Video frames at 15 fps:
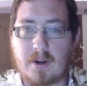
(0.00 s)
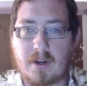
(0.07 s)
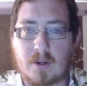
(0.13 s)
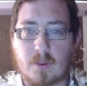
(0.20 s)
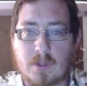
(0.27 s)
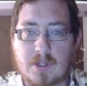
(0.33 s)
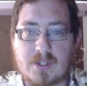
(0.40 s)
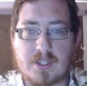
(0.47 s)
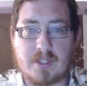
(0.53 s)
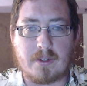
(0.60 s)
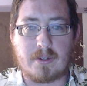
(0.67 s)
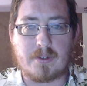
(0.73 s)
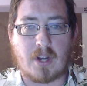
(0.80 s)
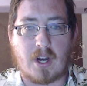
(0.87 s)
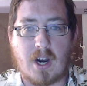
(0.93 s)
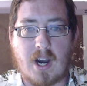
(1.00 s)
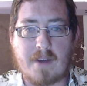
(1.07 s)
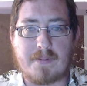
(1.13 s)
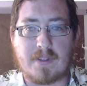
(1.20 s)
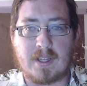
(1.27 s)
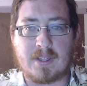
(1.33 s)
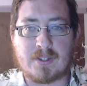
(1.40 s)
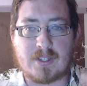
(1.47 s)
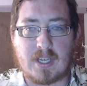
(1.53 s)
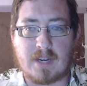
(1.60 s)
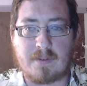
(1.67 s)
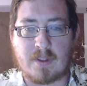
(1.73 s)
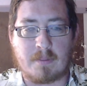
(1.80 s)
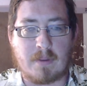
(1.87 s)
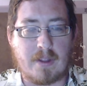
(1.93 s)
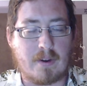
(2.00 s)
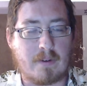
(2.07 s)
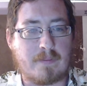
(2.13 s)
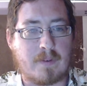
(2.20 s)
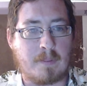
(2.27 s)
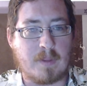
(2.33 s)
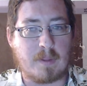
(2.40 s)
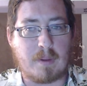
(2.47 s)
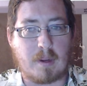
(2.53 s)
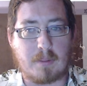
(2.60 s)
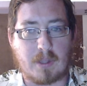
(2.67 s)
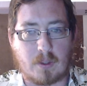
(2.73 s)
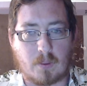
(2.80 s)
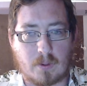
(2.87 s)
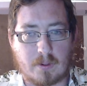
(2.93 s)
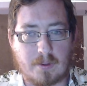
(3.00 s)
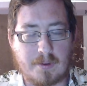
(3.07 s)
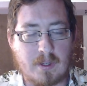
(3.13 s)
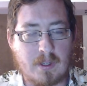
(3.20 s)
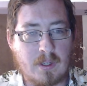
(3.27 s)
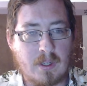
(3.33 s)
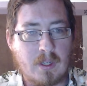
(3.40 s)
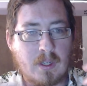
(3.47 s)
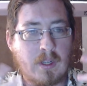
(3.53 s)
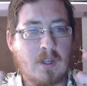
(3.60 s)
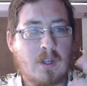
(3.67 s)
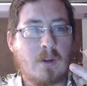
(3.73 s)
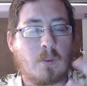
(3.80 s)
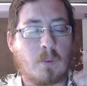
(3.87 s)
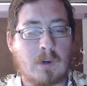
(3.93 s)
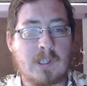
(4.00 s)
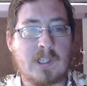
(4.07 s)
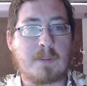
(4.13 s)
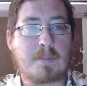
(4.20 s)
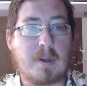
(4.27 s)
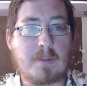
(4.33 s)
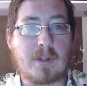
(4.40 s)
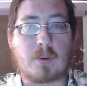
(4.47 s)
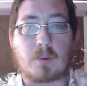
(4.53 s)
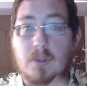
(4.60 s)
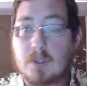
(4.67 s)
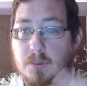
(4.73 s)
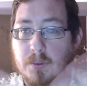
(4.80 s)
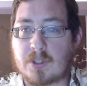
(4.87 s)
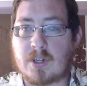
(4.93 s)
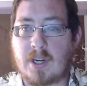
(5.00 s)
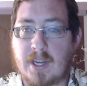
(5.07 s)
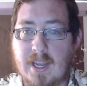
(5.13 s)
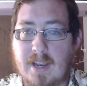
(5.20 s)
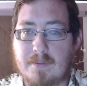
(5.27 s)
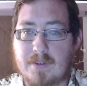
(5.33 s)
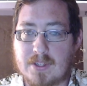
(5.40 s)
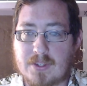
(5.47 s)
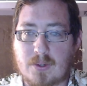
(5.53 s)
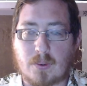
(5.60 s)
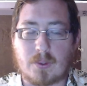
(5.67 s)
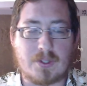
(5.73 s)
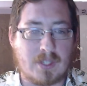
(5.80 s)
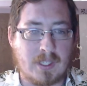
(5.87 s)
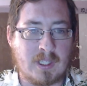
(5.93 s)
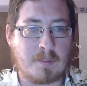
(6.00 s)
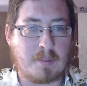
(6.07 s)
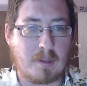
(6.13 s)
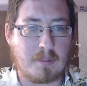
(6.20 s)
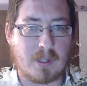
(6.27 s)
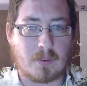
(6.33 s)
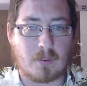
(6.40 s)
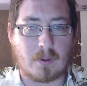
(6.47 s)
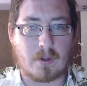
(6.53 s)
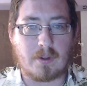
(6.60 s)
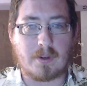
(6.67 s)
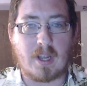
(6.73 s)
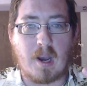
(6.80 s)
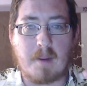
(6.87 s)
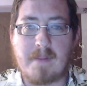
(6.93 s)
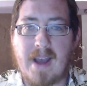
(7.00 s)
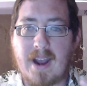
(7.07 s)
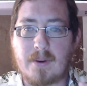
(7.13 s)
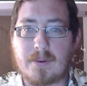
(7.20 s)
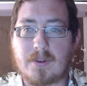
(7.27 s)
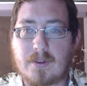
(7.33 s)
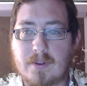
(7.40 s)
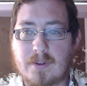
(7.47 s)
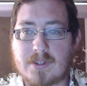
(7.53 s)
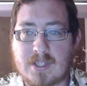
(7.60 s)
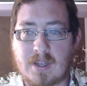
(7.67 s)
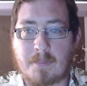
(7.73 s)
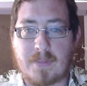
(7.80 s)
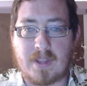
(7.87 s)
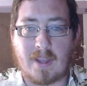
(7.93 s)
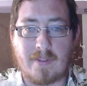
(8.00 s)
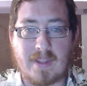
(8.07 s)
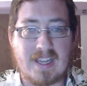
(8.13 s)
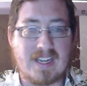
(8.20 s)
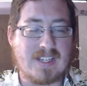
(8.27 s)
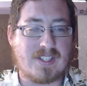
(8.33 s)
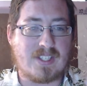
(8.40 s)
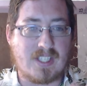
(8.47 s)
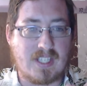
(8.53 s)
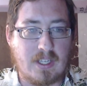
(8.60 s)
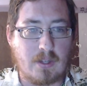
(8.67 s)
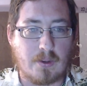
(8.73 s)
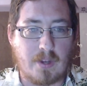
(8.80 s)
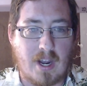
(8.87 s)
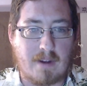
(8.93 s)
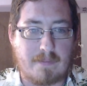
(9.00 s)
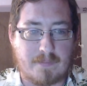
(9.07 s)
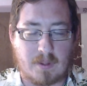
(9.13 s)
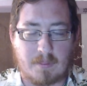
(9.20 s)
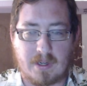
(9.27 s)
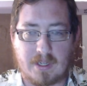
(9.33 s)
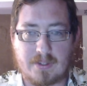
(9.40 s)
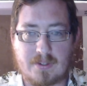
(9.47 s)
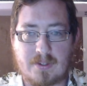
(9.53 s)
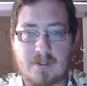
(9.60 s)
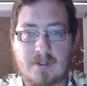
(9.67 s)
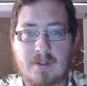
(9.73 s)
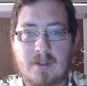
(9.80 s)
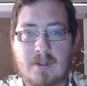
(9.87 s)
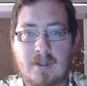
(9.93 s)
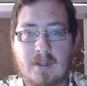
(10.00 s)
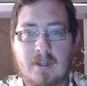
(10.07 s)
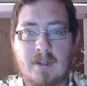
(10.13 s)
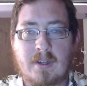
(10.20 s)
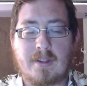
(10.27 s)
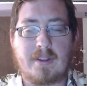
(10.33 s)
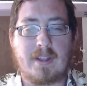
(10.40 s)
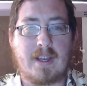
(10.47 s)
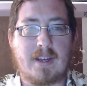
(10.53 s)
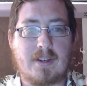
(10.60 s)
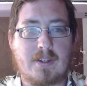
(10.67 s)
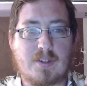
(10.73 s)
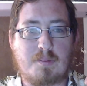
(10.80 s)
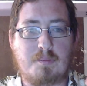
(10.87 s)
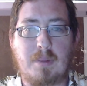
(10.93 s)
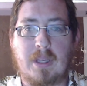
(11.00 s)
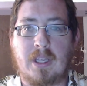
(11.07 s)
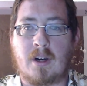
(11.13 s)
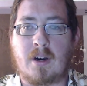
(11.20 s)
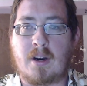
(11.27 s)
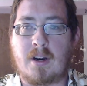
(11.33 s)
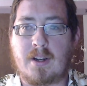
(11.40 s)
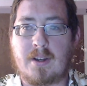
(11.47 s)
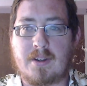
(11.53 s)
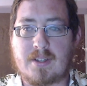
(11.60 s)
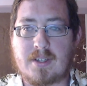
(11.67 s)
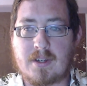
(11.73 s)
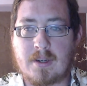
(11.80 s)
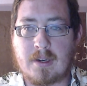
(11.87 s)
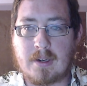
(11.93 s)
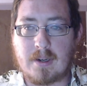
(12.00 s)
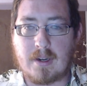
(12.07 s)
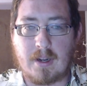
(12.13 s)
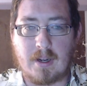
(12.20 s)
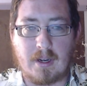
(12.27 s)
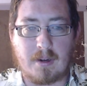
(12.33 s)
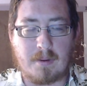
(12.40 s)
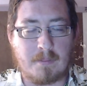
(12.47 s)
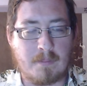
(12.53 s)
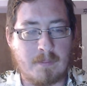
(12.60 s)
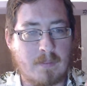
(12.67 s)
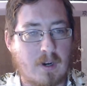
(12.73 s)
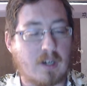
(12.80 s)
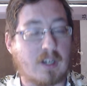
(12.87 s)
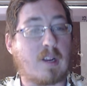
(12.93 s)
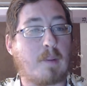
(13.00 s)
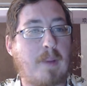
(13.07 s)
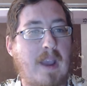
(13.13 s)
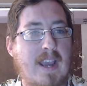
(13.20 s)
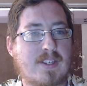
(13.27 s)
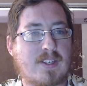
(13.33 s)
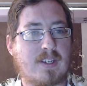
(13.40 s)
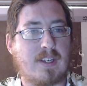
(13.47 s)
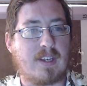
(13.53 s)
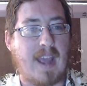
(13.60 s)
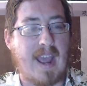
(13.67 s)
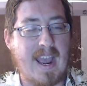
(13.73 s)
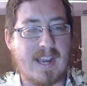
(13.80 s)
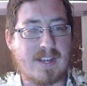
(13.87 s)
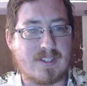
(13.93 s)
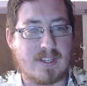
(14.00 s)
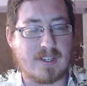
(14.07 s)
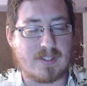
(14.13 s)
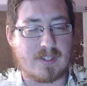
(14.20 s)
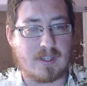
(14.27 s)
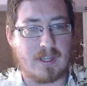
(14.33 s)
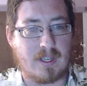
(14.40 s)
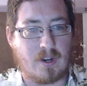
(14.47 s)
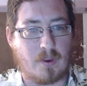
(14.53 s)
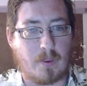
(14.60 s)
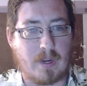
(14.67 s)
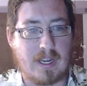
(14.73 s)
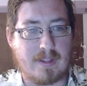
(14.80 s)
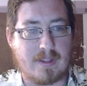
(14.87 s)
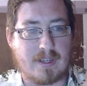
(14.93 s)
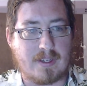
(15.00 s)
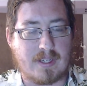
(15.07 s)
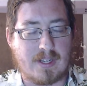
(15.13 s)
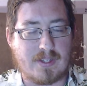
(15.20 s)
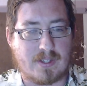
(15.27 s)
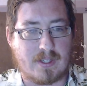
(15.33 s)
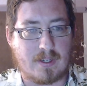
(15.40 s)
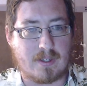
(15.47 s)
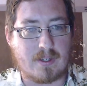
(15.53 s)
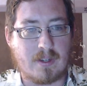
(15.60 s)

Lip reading: which seals off the inside of the mother from the public world. We're in the public world, we're trying to have discourse in the public world about something that is sealed off from us, that is beyond our capacity to access it in a way that doesn't